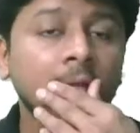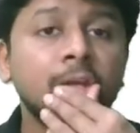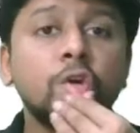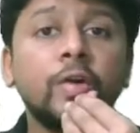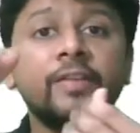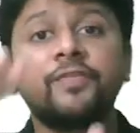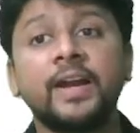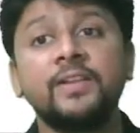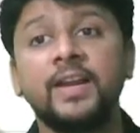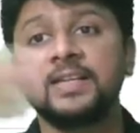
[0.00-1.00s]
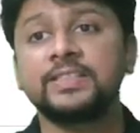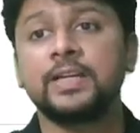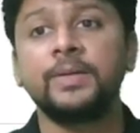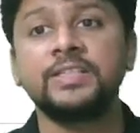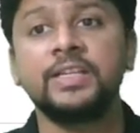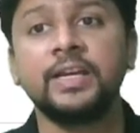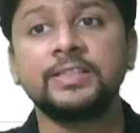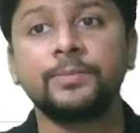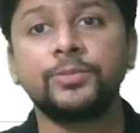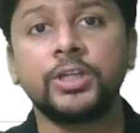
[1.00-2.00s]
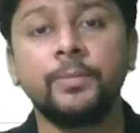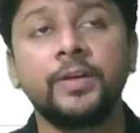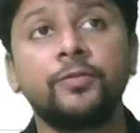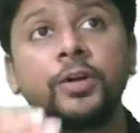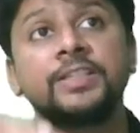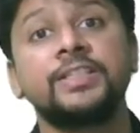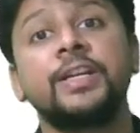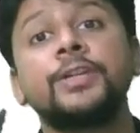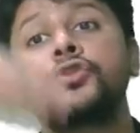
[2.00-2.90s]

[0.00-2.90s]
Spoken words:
You have 5 lakhs ka basic exemption limit for resident